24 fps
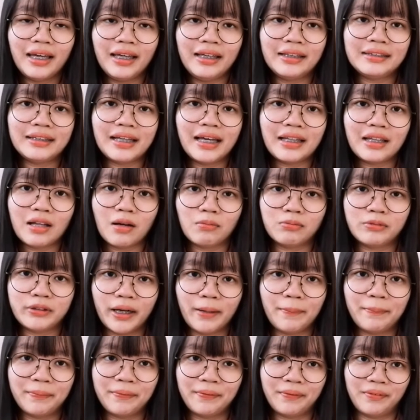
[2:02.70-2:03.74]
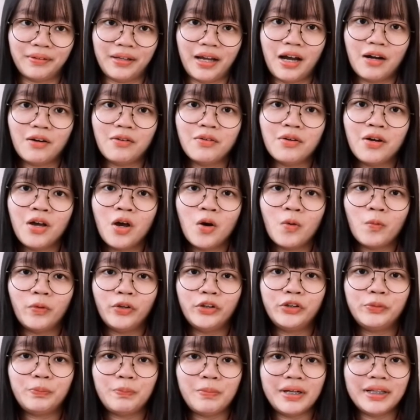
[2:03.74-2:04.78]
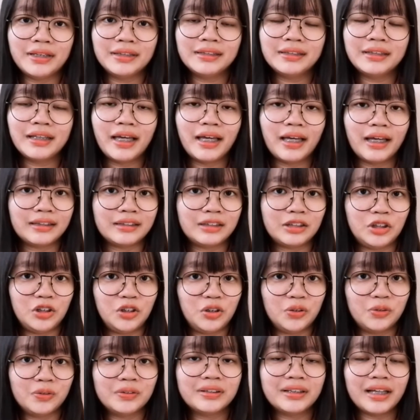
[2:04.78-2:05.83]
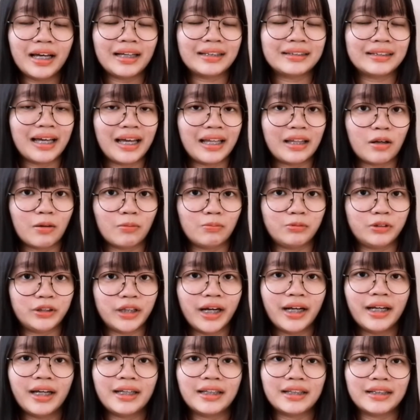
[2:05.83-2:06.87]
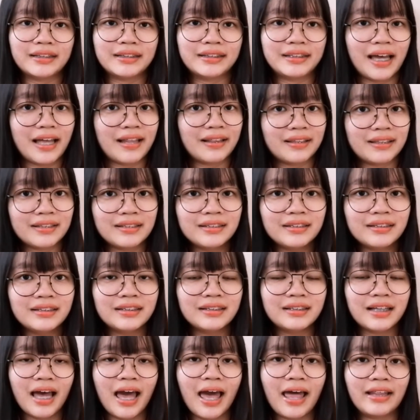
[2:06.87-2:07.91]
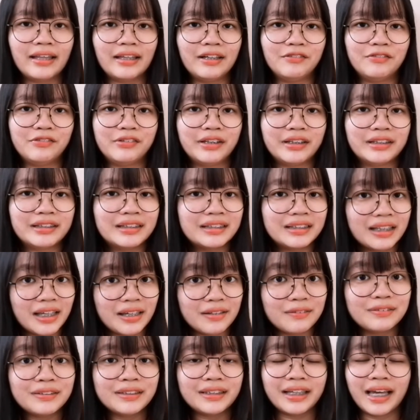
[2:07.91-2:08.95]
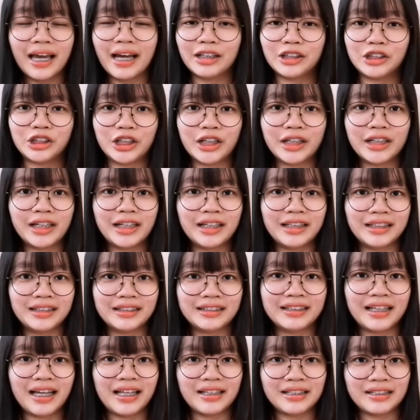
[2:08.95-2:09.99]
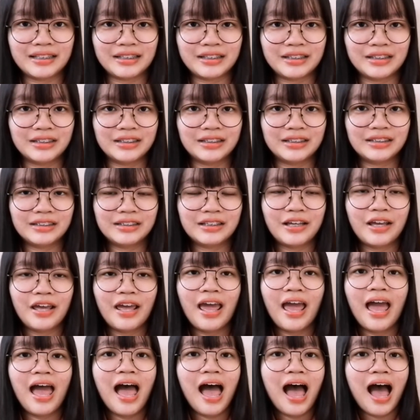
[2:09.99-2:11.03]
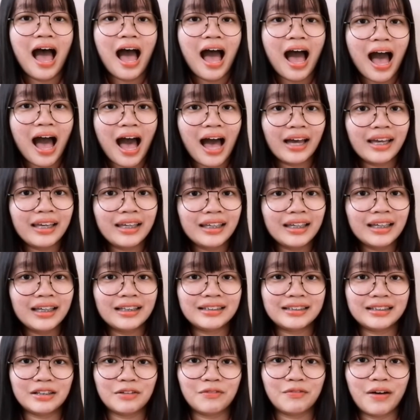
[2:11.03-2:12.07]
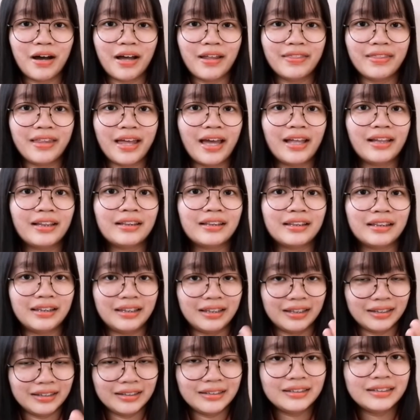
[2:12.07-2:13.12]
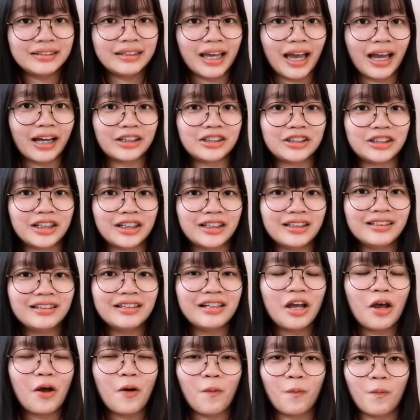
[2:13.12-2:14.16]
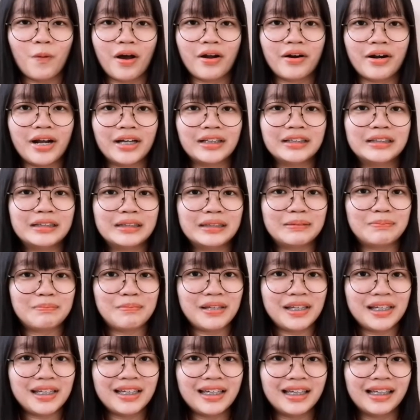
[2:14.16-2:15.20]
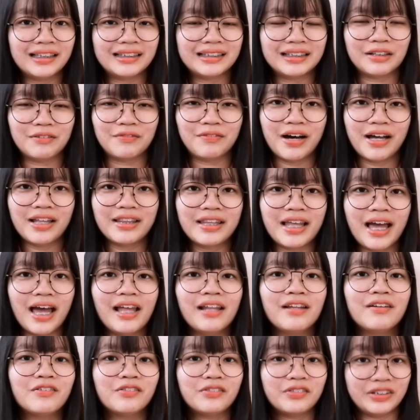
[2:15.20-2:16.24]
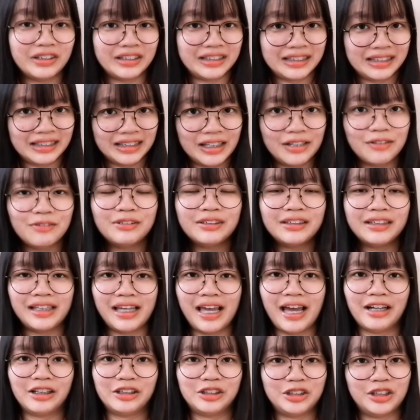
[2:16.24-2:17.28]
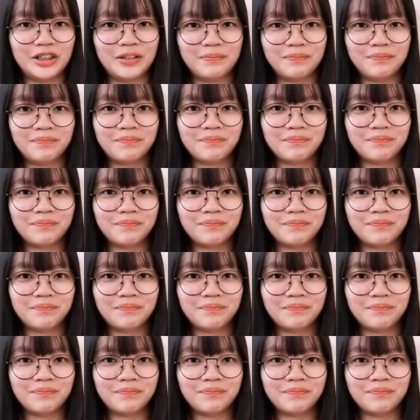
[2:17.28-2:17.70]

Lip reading: is an object pronoun, which means it is used as an object in a sentence and it receives the action in the sentence. I is the one that does the action, whereas me is the one that receives the action.